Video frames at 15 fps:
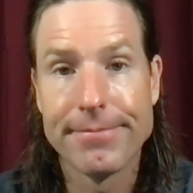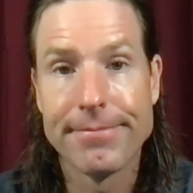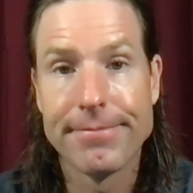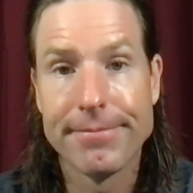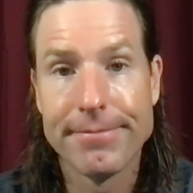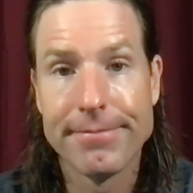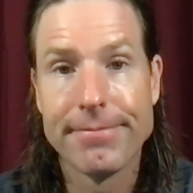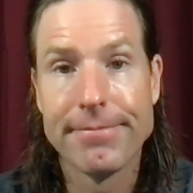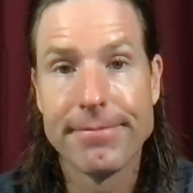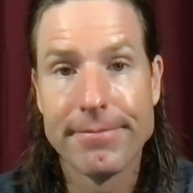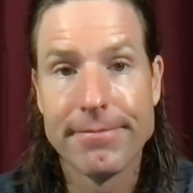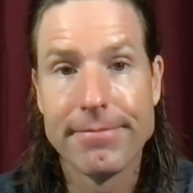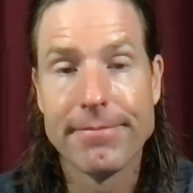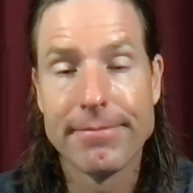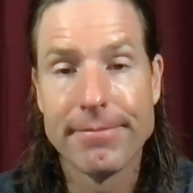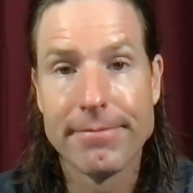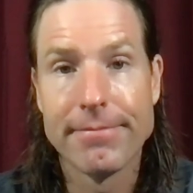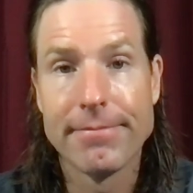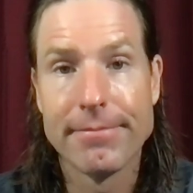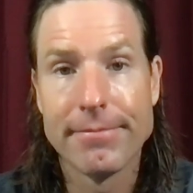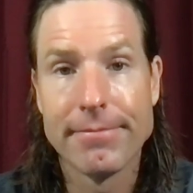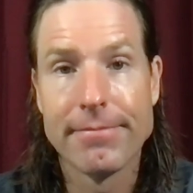
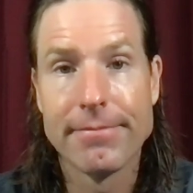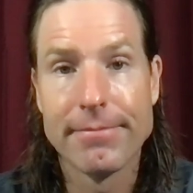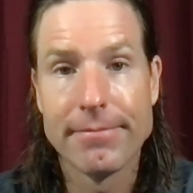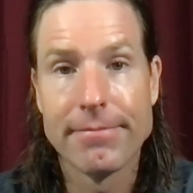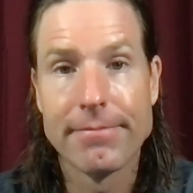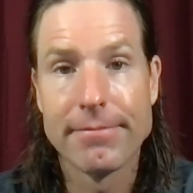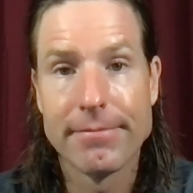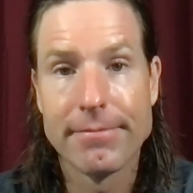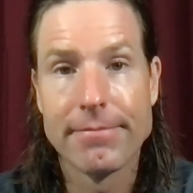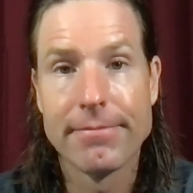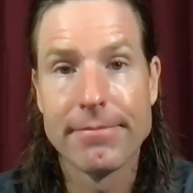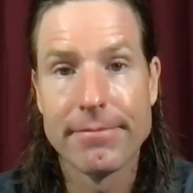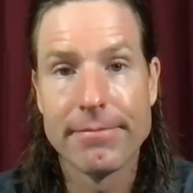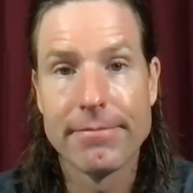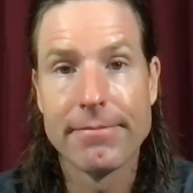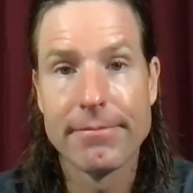(no one is talking)